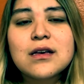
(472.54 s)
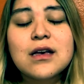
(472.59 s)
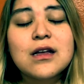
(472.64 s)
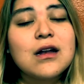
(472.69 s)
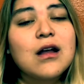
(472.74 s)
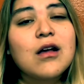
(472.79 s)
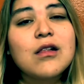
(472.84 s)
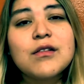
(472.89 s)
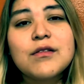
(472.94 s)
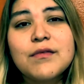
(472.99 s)

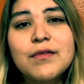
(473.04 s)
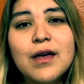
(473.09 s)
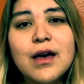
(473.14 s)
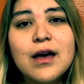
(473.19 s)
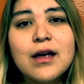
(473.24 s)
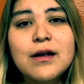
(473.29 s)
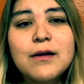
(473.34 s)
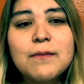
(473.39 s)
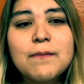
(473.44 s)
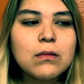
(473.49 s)
and all of
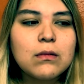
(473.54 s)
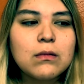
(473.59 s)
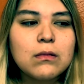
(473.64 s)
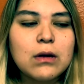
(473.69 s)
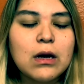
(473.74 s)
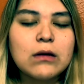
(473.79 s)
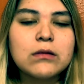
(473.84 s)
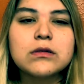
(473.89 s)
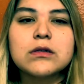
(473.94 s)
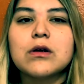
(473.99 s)
that.
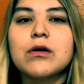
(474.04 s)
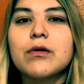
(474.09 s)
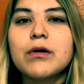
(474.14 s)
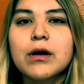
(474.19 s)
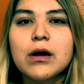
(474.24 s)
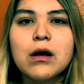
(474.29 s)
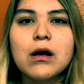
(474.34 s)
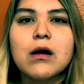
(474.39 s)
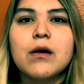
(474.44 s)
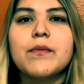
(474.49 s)
When I was
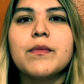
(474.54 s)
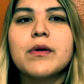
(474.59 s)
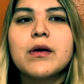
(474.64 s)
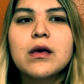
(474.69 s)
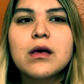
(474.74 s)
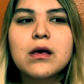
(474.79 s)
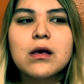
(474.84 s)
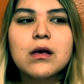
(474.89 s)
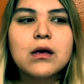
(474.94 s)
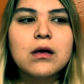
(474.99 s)
growing up,
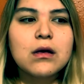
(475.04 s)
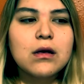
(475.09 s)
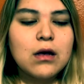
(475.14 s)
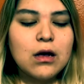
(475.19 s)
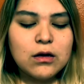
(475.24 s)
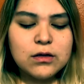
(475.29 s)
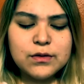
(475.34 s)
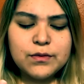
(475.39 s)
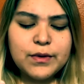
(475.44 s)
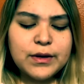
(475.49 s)

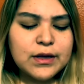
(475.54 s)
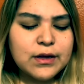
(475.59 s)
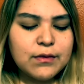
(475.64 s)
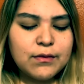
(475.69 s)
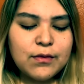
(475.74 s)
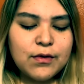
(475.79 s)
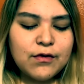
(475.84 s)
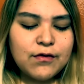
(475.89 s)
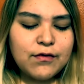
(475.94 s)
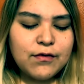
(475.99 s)
I was a
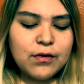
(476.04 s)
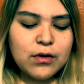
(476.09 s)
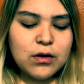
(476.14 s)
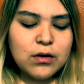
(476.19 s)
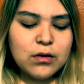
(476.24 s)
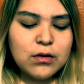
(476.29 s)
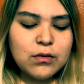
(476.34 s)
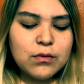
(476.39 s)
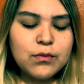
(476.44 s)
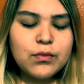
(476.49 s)
victim of
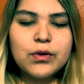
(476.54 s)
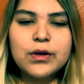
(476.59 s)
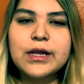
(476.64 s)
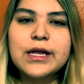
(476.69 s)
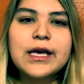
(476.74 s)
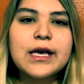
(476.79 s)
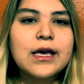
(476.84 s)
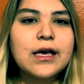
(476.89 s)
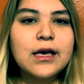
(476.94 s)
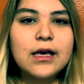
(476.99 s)

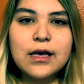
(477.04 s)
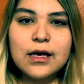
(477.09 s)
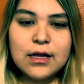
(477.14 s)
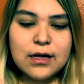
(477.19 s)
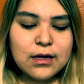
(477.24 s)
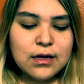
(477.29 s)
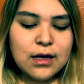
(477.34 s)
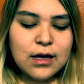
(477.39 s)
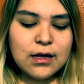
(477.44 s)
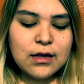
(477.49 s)
bullying
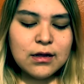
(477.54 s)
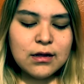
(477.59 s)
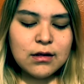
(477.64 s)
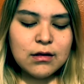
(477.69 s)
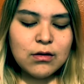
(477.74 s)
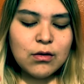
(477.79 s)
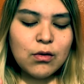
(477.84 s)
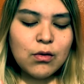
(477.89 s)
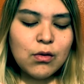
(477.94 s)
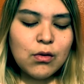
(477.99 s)
and
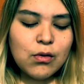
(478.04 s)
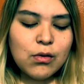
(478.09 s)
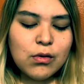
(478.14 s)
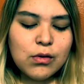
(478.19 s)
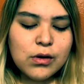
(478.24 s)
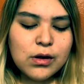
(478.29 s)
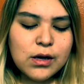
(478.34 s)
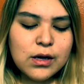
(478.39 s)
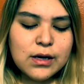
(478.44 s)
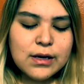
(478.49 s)
the
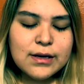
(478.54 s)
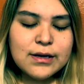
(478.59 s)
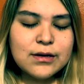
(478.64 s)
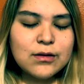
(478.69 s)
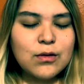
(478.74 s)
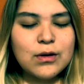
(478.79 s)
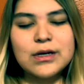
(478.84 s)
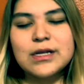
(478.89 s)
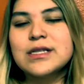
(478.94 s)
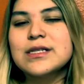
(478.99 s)
whole
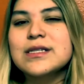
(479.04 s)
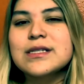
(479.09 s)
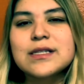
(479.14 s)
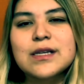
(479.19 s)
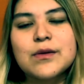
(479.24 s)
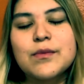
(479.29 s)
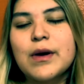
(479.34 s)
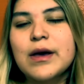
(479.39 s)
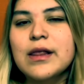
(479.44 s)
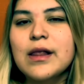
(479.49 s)
wanting to
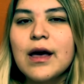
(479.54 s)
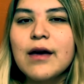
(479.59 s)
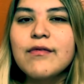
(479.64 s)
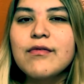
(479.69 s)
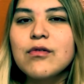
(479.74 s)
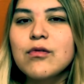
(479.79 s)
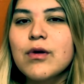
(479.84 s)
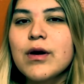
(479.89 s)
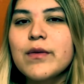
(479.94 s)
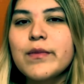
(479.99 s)
take my life
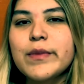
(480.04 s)
away